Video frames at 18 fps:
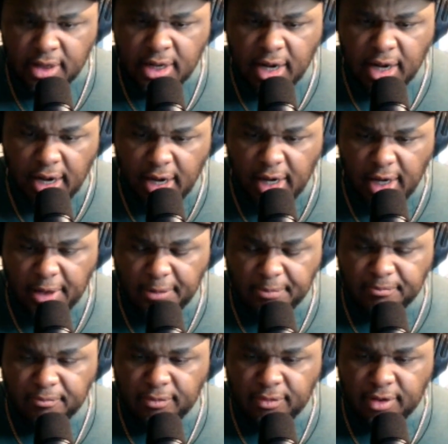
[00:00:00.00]

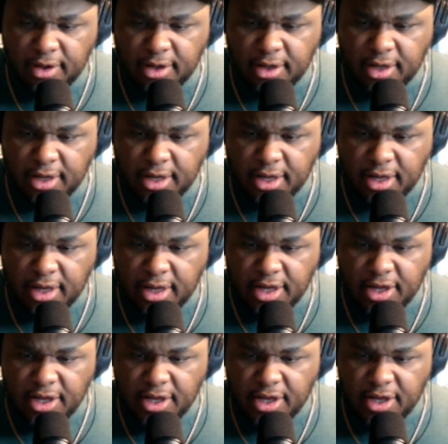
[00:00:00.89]
um,
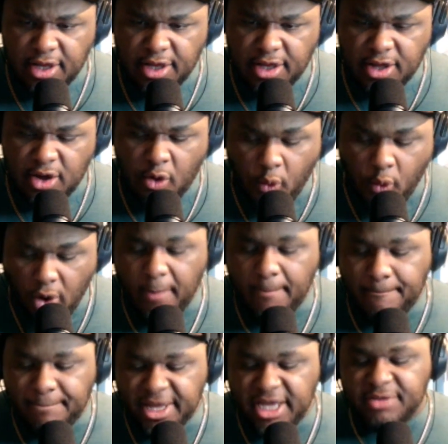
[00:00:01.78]
one
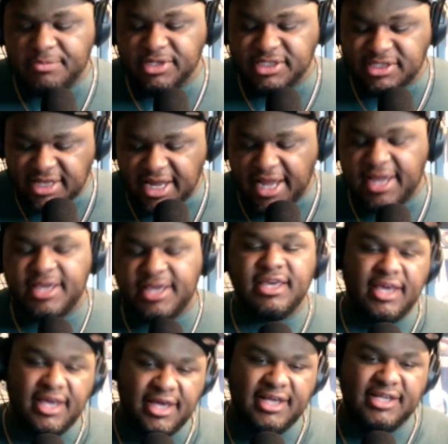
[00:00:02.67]
big mistake
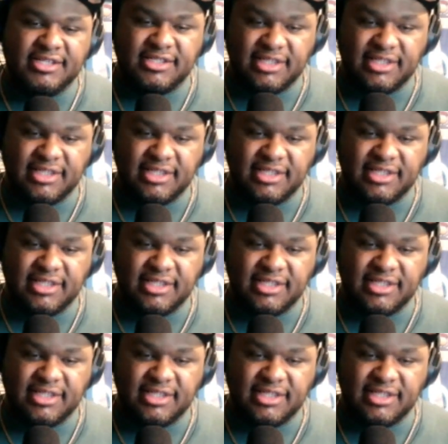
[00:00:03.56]
is